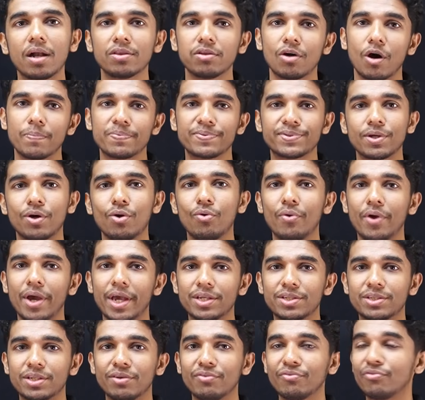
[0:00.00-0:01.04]
the
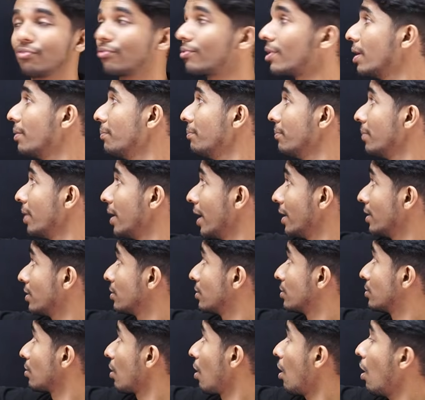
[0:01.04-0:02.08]
observation from
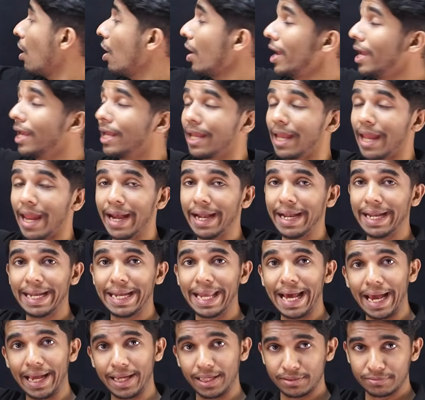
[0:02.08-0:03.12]
throwing a
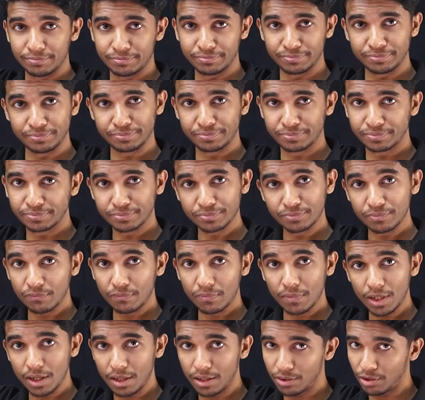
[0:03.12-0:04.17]
die.
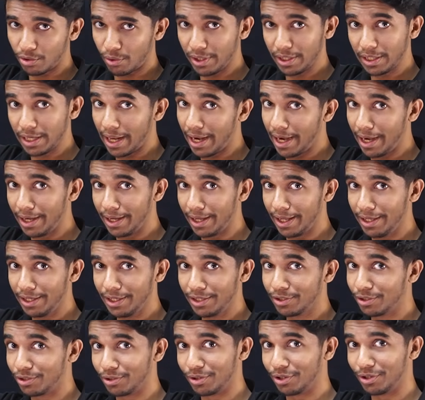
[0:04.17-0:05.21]
Throwing a die,
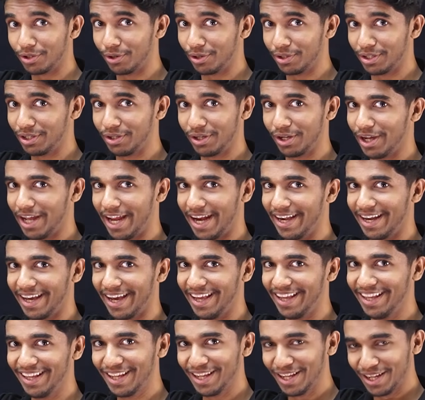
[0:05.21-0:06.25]
no, not a
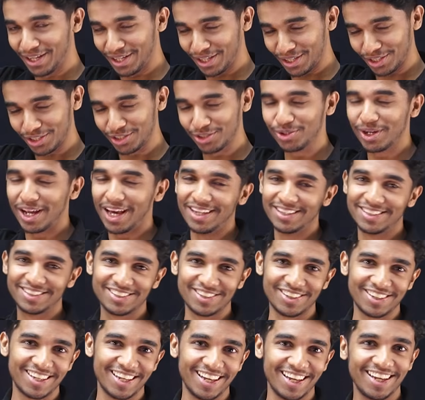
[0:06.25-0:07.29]
die, 2 dice.
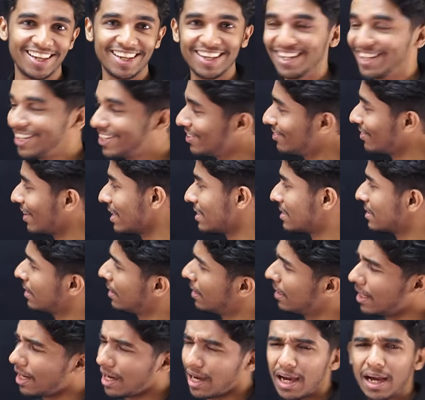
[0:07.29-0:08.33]
Okay, 2 dice.
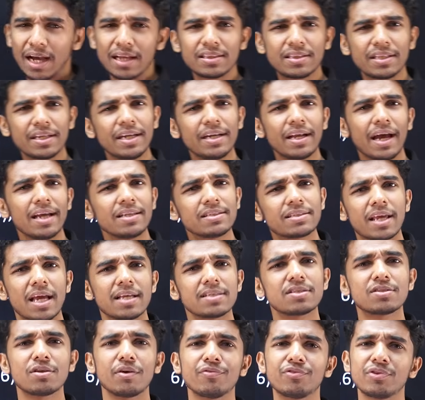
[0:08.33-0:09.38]
3 dice,
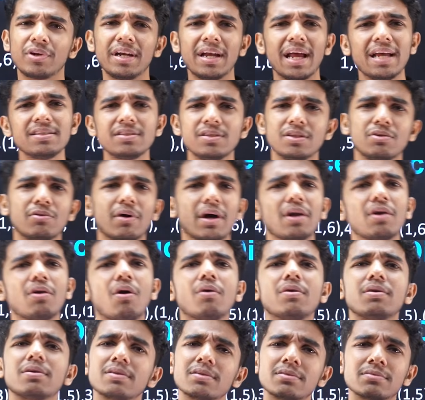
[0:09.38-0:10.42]
cases of 3 dice, you are
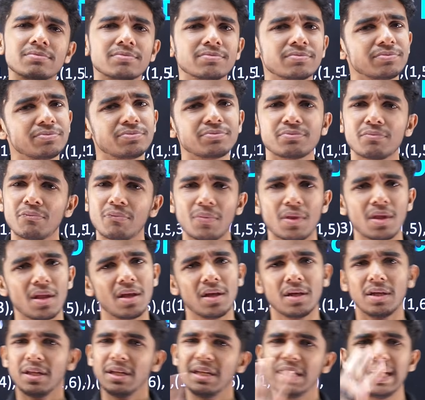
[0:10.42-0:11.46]
not
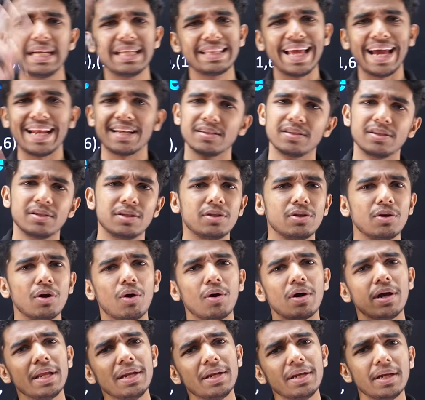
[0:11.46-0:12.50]
need that. You
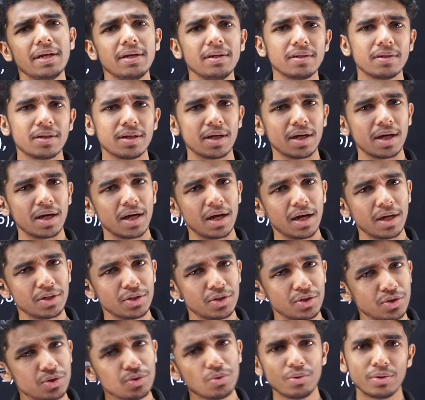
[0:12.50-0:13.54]
only need
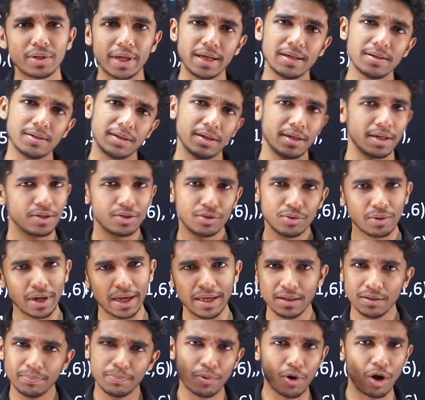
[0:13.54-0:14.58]
2
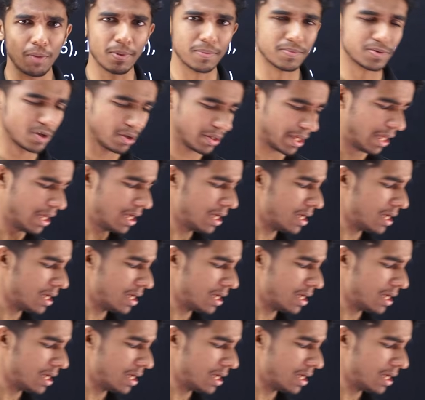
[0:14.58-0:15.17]
die problems. Okay,